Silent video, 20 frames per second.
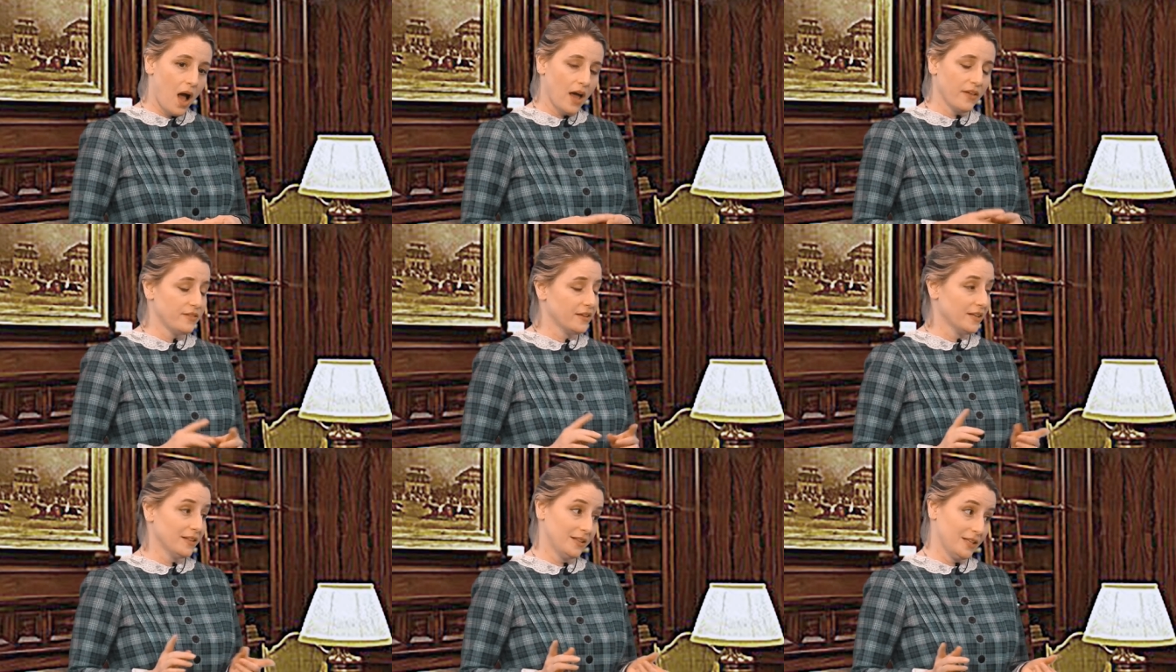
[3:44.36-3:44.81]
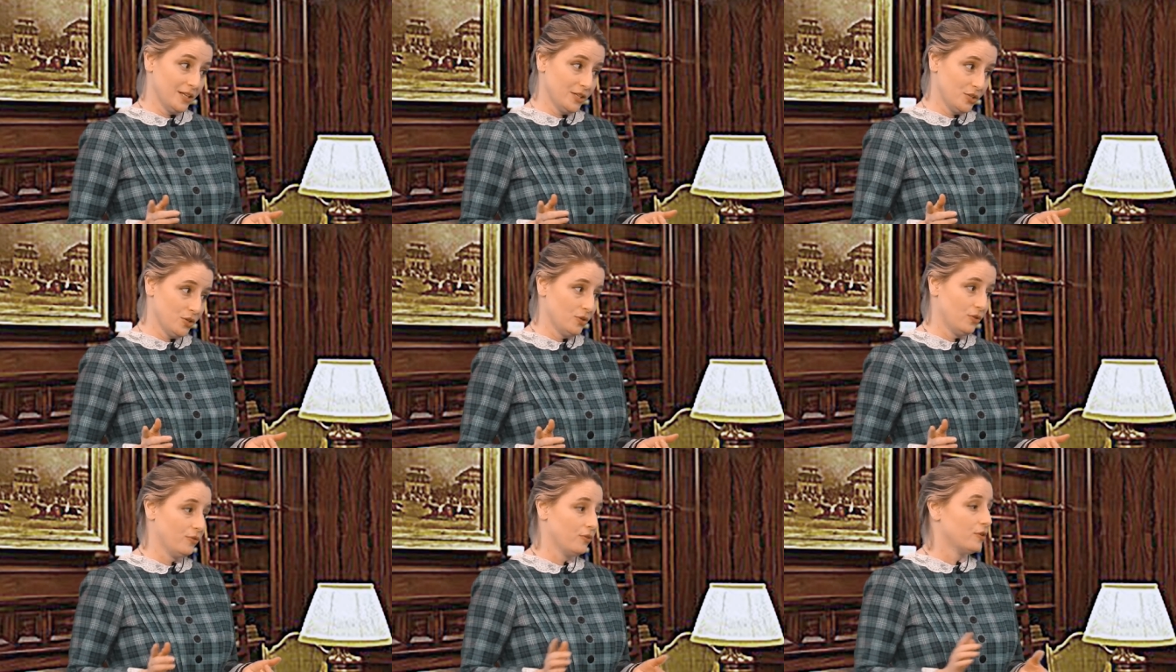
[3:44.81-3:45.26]
I think
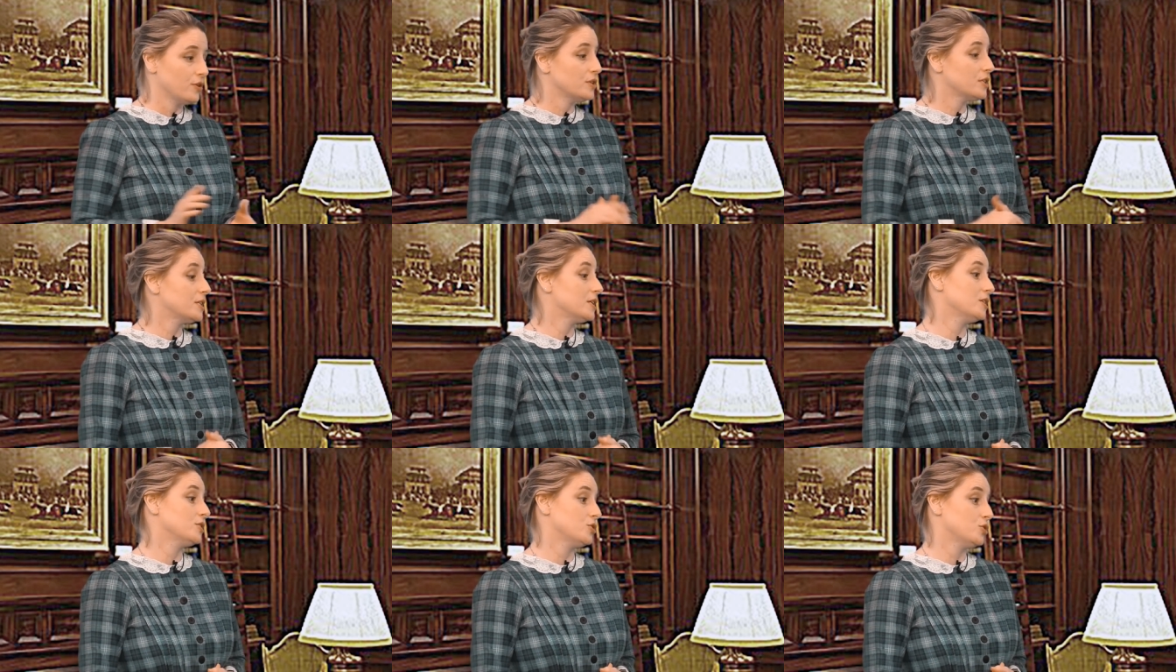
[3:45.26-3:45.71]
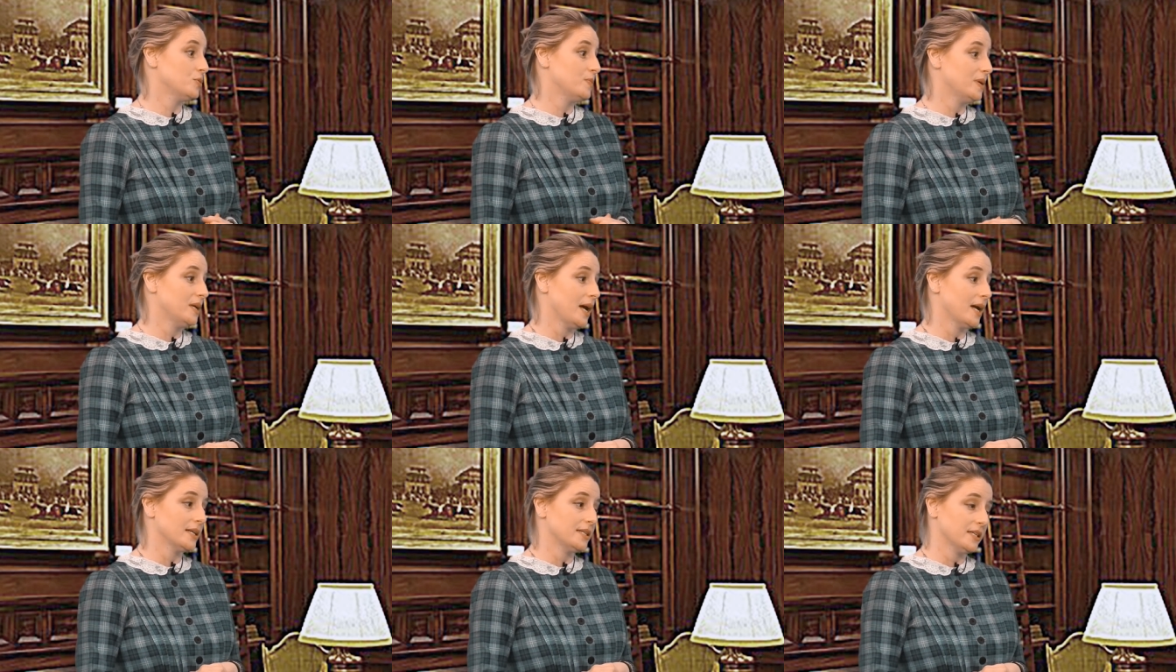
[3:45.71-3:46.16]
these universities should
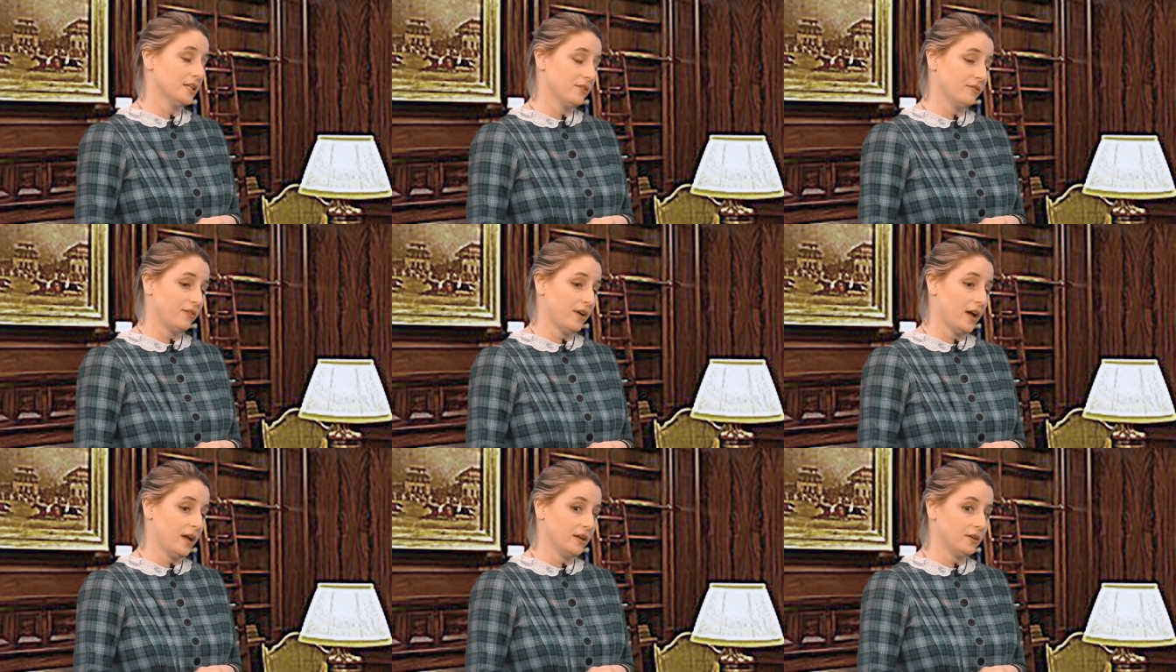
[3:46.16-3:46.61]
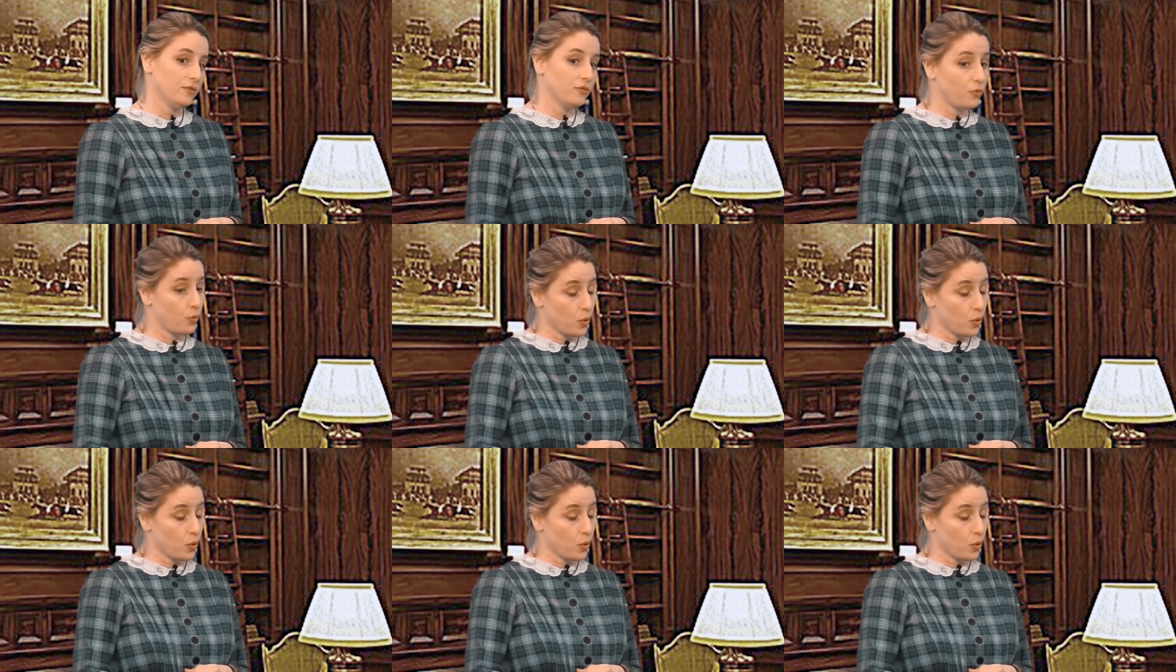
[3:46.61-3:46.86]
be identified.